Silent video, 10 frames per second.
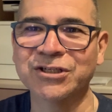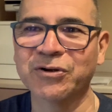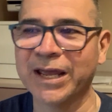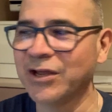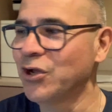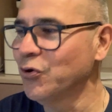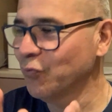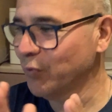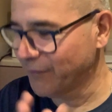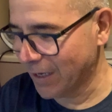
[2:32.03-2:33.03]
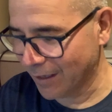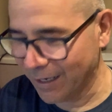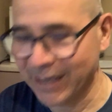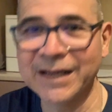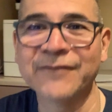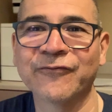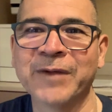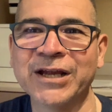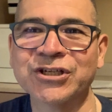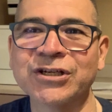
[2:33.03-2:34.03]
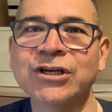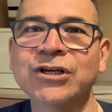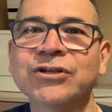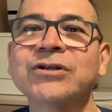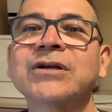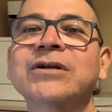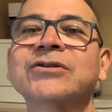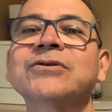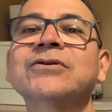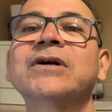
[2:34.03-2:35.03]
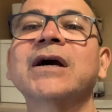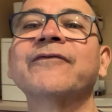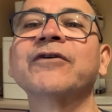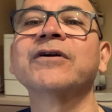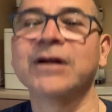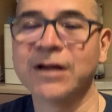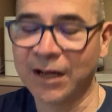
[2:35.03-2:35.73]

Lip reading: Okay, we've got a lot of information to cover.